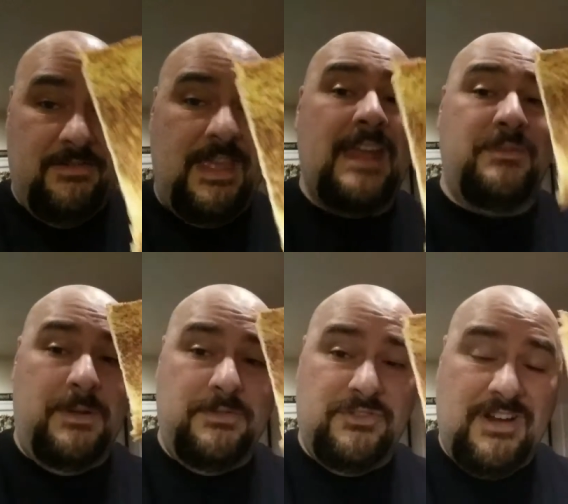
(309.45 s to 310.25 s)
That's
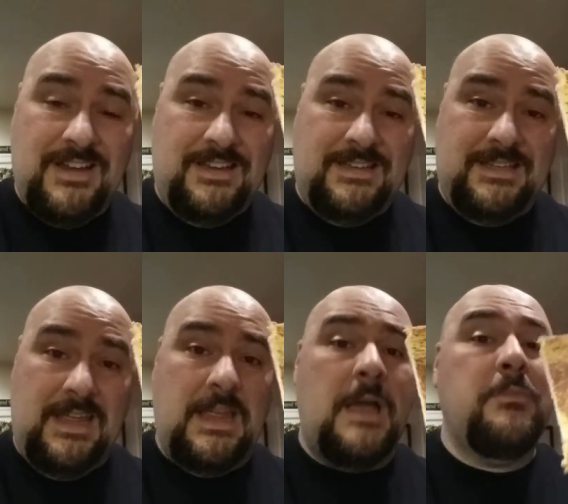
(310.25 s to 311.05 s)
what I was trying to
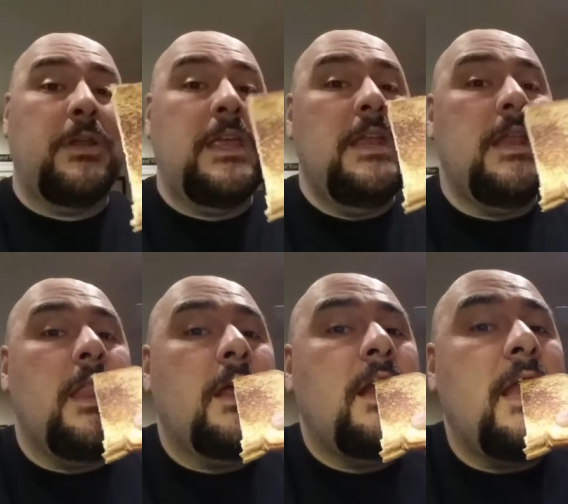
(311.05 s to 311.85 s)
say. I want to eat it
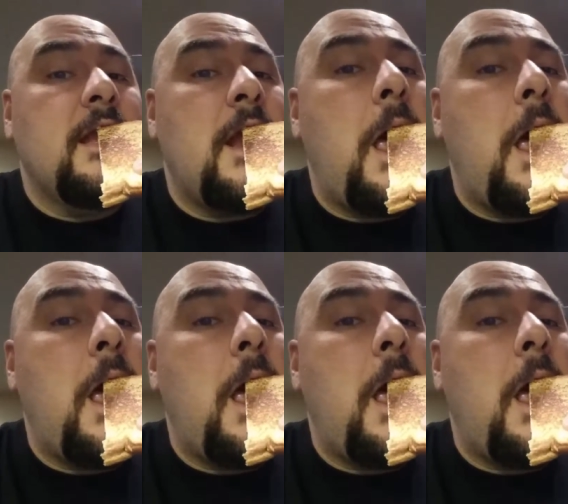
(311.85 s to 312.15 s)
like this.